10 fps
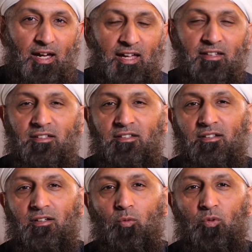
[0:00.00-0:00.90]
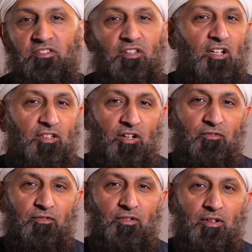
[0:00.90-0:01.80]
And we start
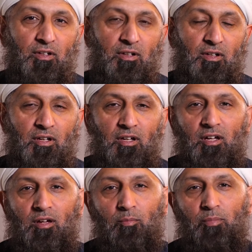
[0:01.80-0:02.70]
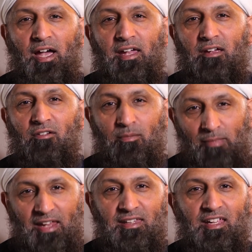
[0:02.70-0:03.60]
off by
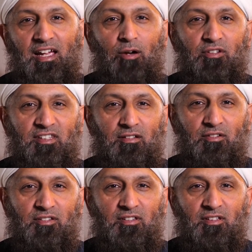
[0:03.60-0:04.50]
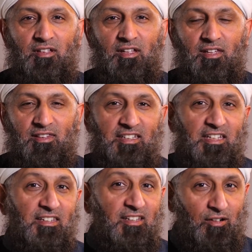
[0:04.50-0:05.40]
reminding ourselves that
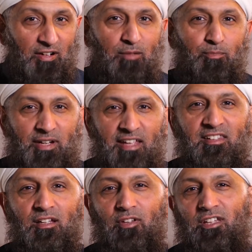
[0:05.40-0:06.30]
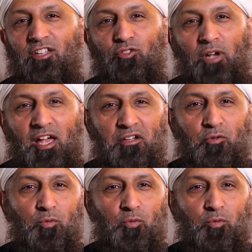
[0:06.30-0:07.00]
it is a great blessing of Allah subhanahu